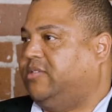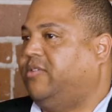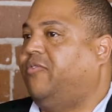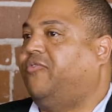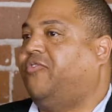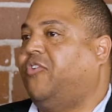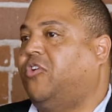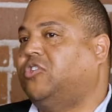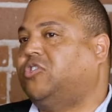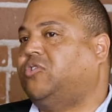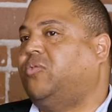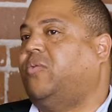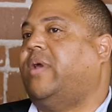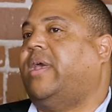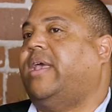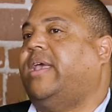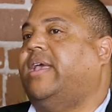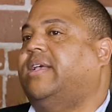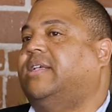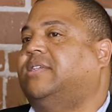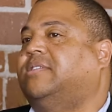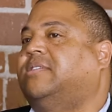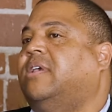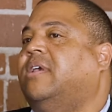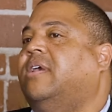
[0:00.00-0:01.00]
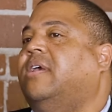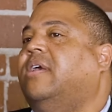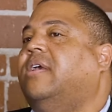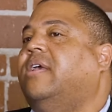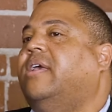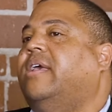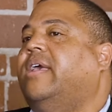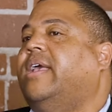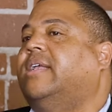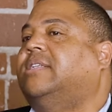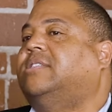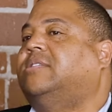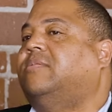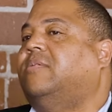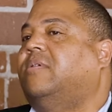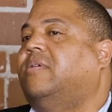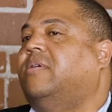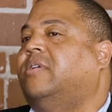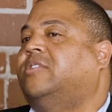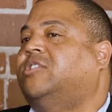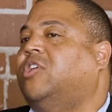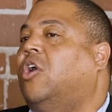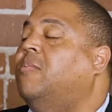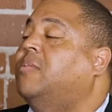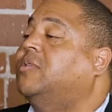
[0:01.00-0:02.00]
First way is
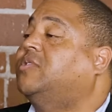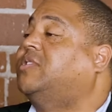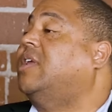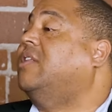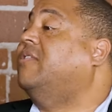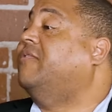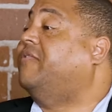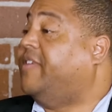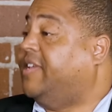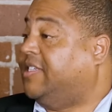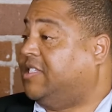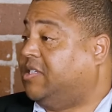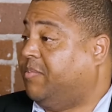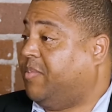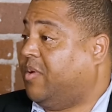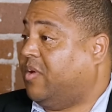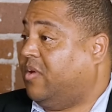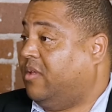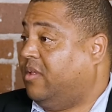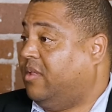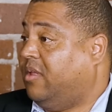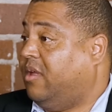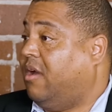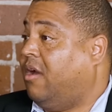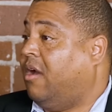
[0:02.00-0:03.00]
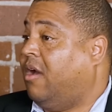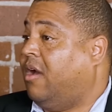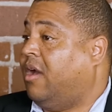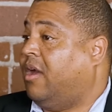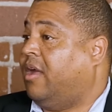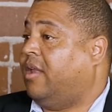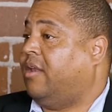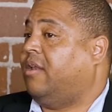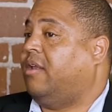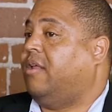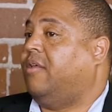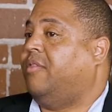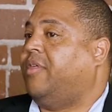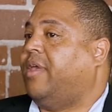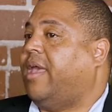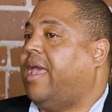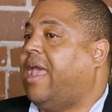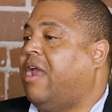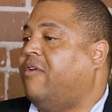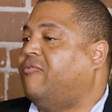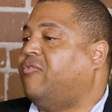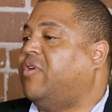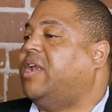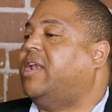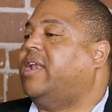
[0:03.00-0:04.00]
it's almost invisible on the
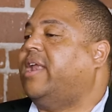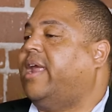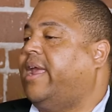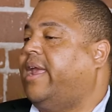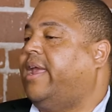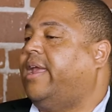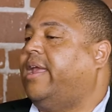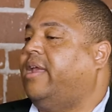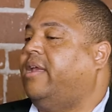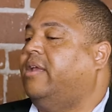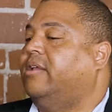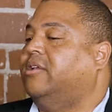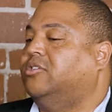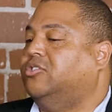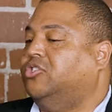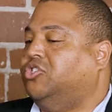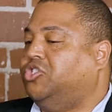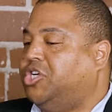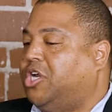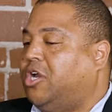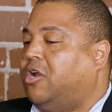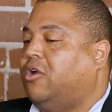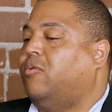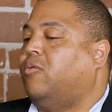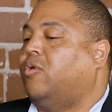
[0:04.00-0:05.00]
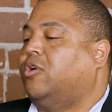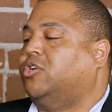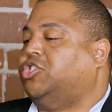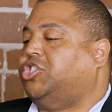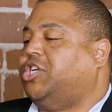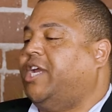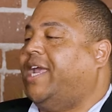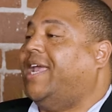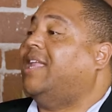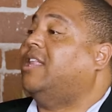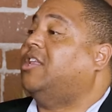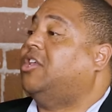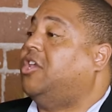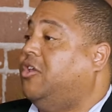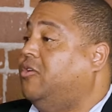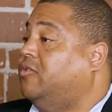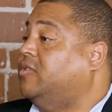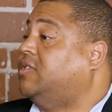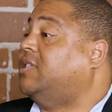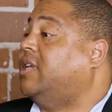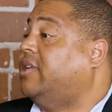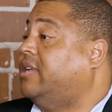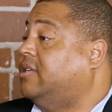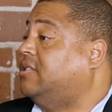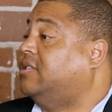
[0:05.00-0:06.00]
everyday Joe or Jane Q
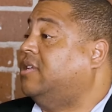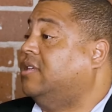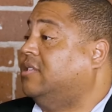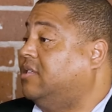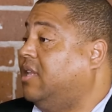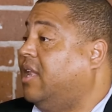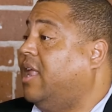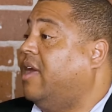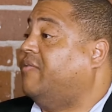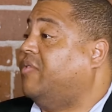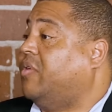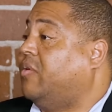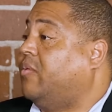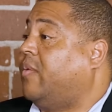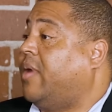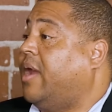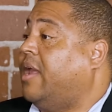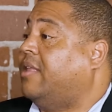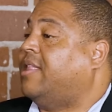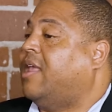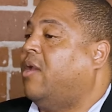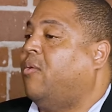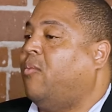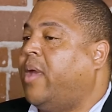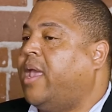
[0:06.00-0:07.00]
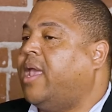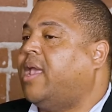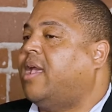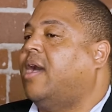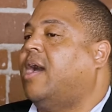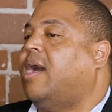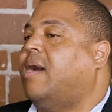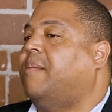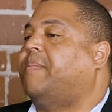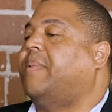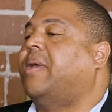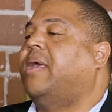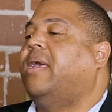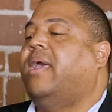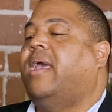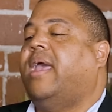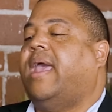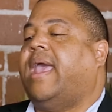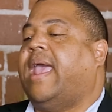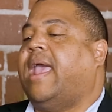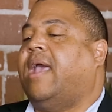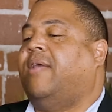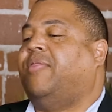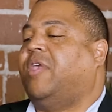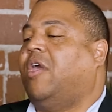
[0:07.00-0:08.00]
citizens level, right? They wake up
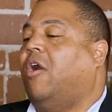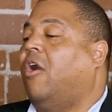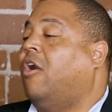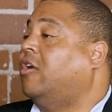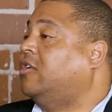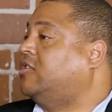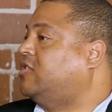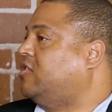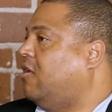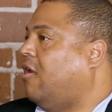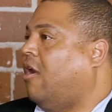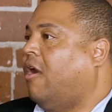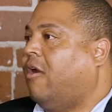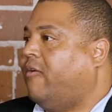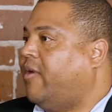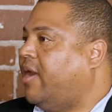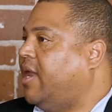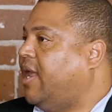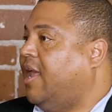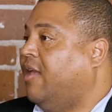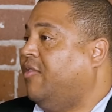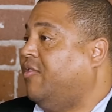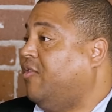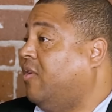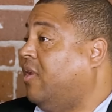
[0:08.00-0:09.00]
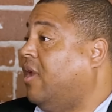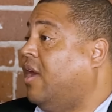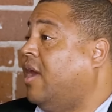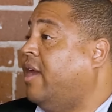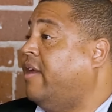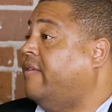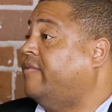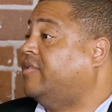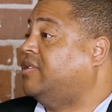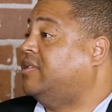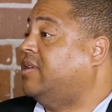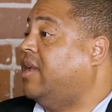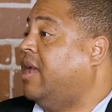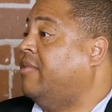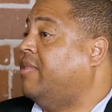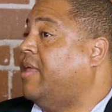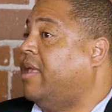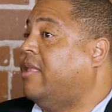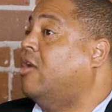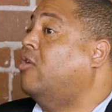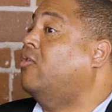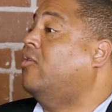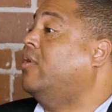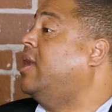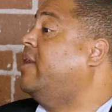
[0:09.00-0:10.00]
and the arts are already in their lives and they
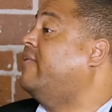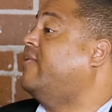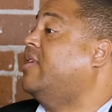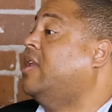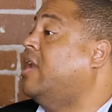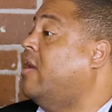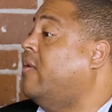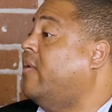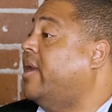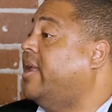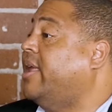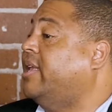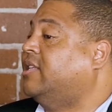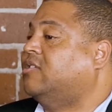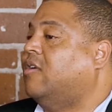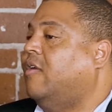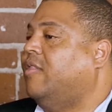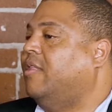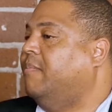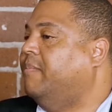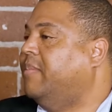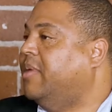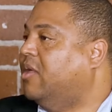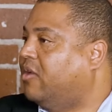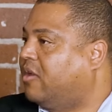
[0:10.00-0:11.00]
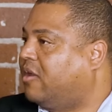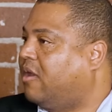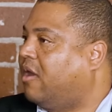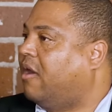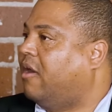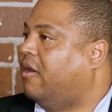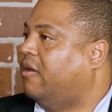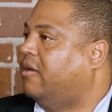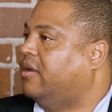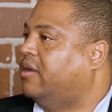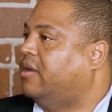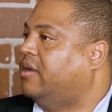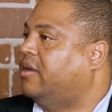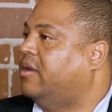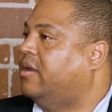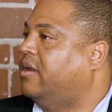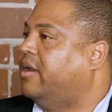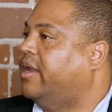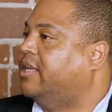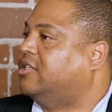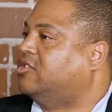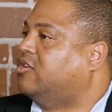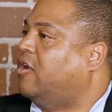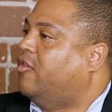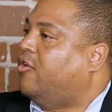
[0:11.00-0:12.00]
don't even know it. It's on the milk carton,
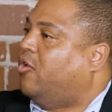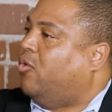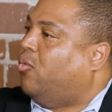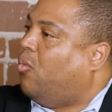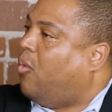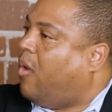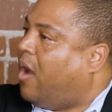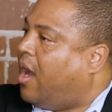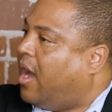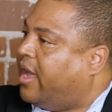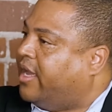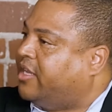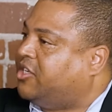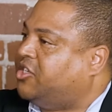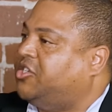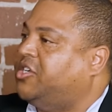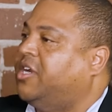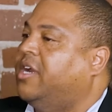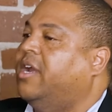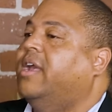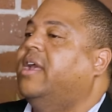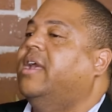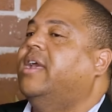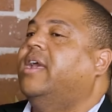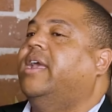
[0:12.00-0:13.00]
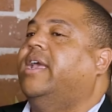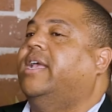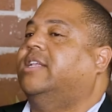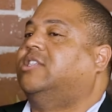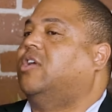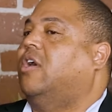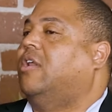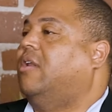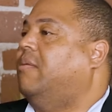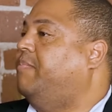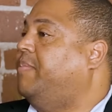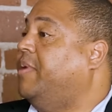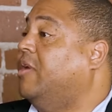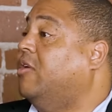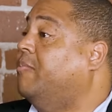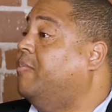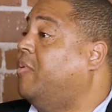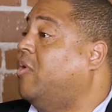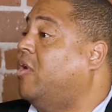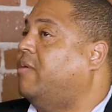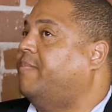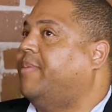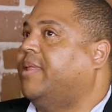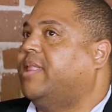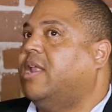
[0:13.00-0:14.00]
it's on their watch, it's on a
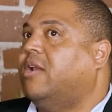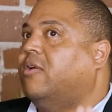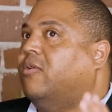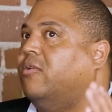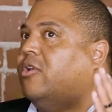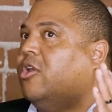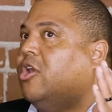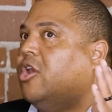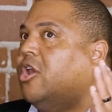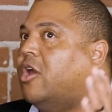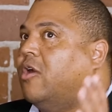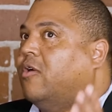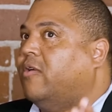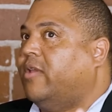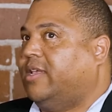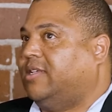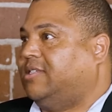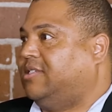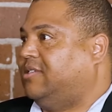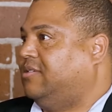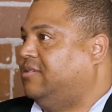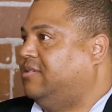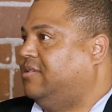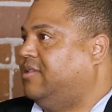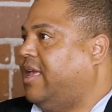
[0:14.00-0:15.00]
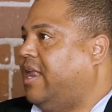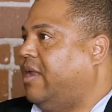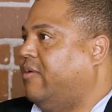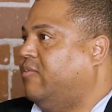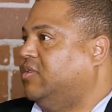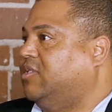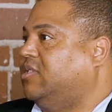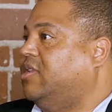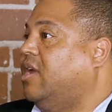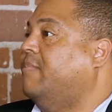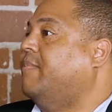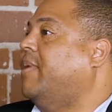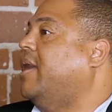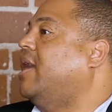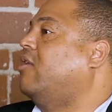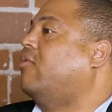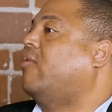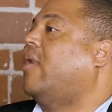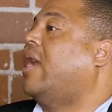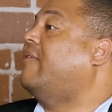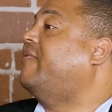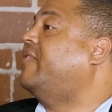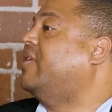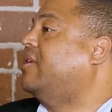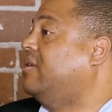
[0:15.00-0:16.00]
billboard, but they don't notice that it was done by a
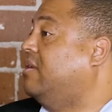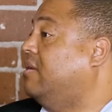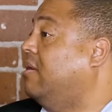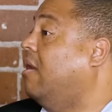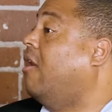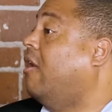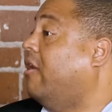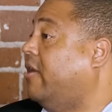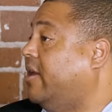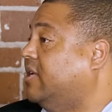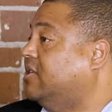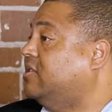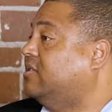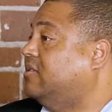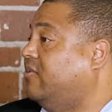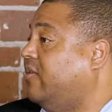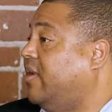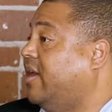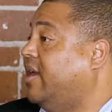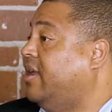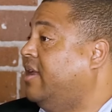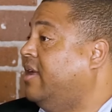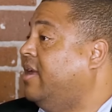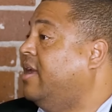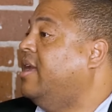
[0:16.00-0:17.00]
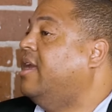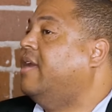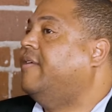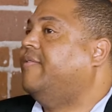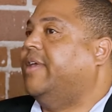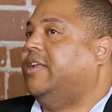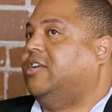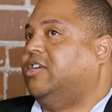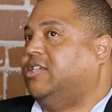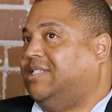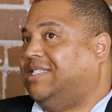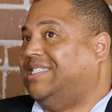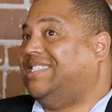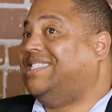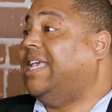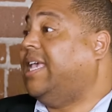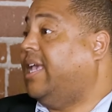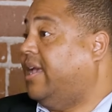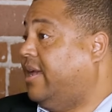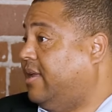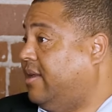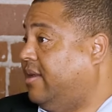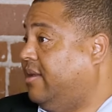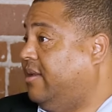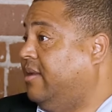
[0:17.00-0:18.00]
graphic artist, right? They just
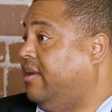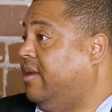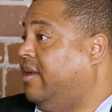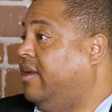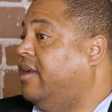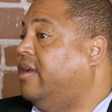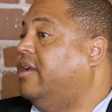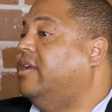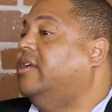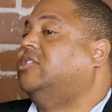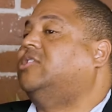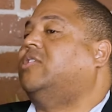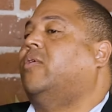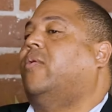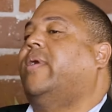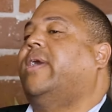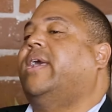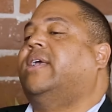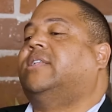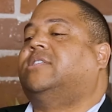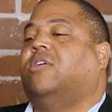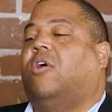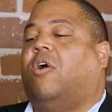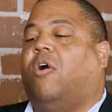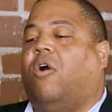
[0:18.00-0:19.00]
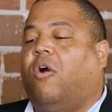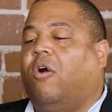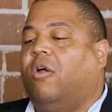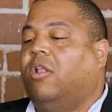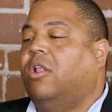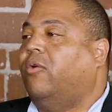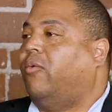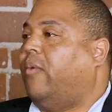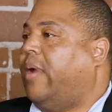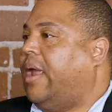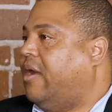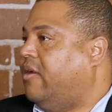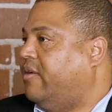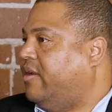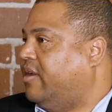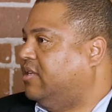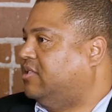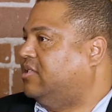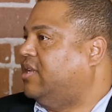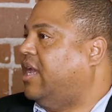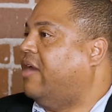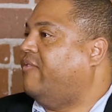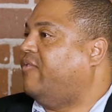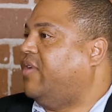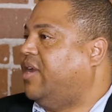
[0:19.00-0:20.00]
see it. So it's all around
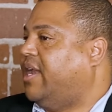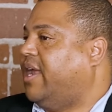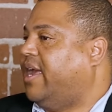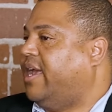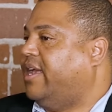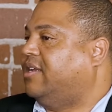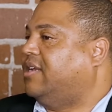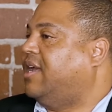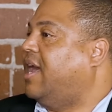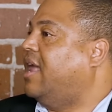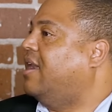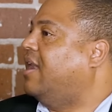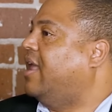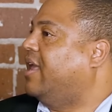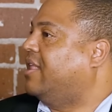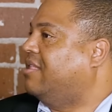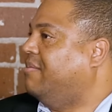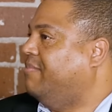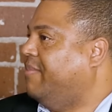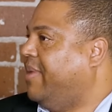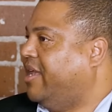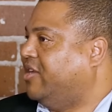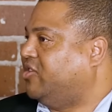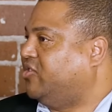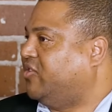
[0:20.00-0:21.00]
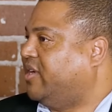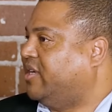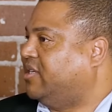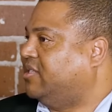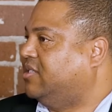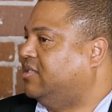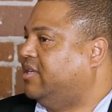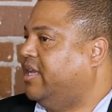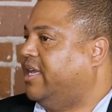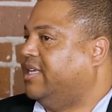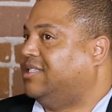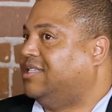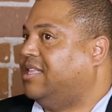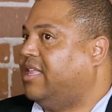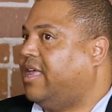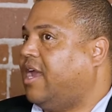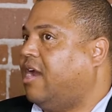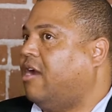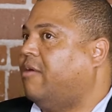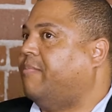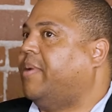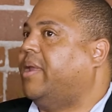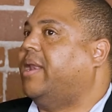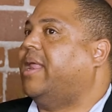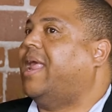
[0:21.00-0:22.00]
us every day, kind of like the Matrix. It's
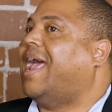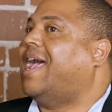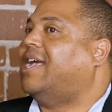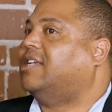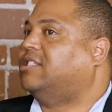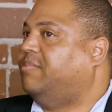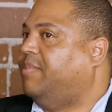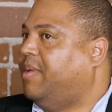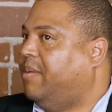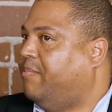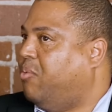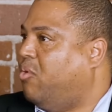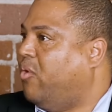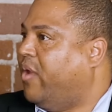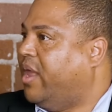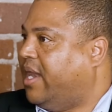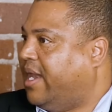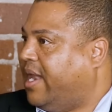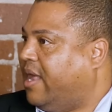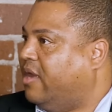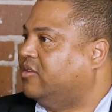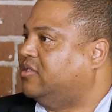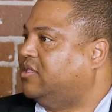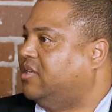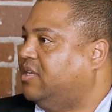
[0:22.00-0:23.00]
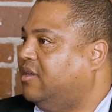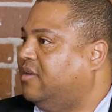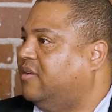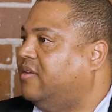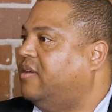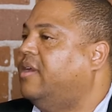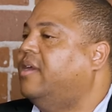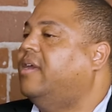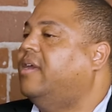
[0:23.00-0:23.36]
there, but it has to be pointed out to you.